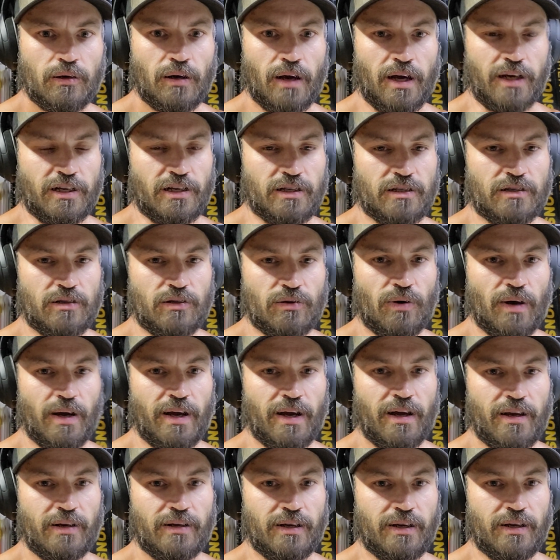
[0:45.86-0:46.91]
I just knew I
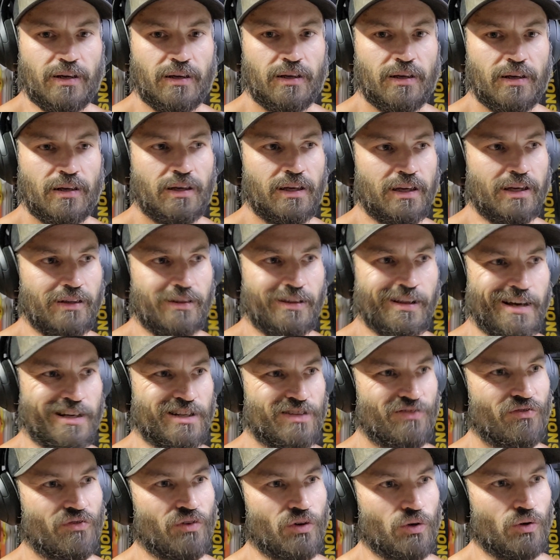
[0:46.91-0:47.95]
had to eat
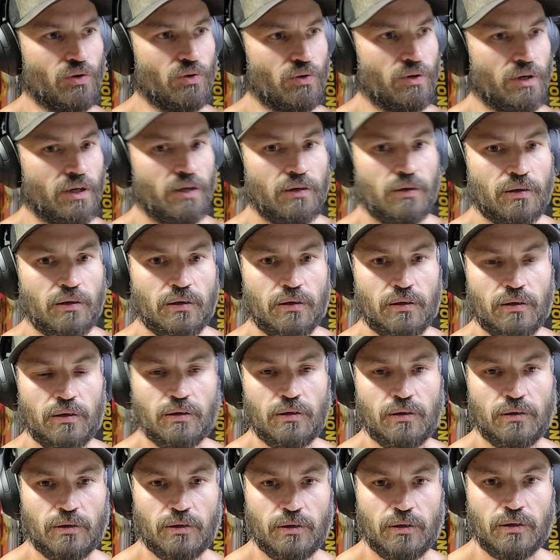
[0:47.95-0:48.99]
less food,
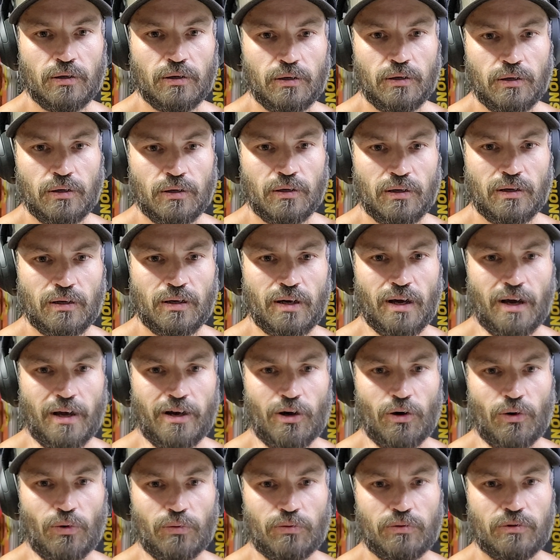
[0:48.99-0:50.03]
cut
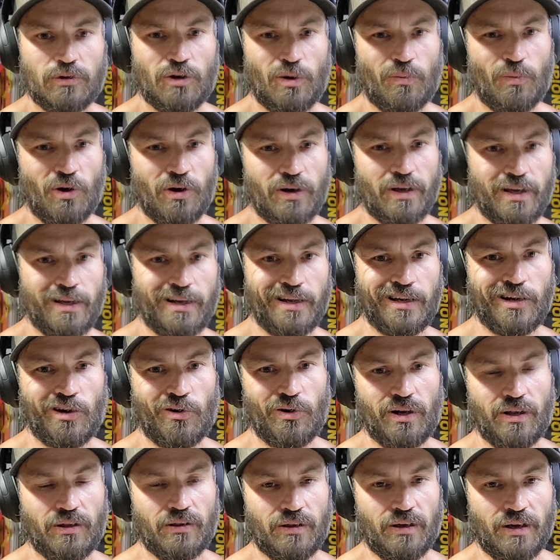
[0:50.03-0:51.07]
out, no more eating
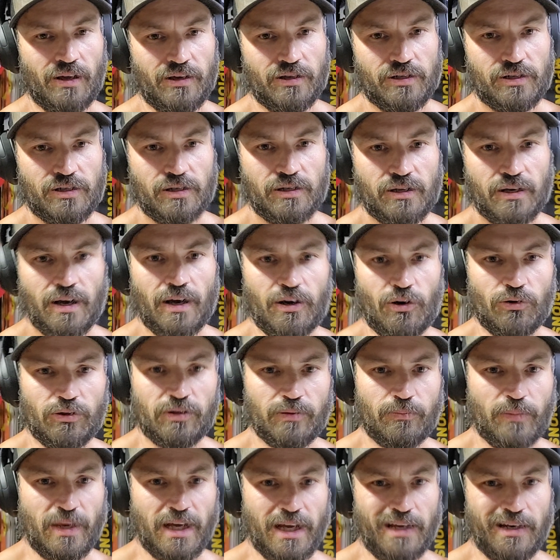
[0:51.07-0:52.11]
out at lunch, cut out the
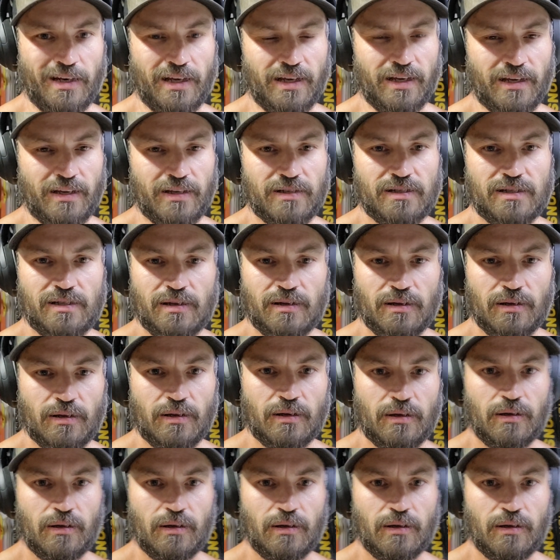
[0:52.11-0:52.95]
mayonnaise,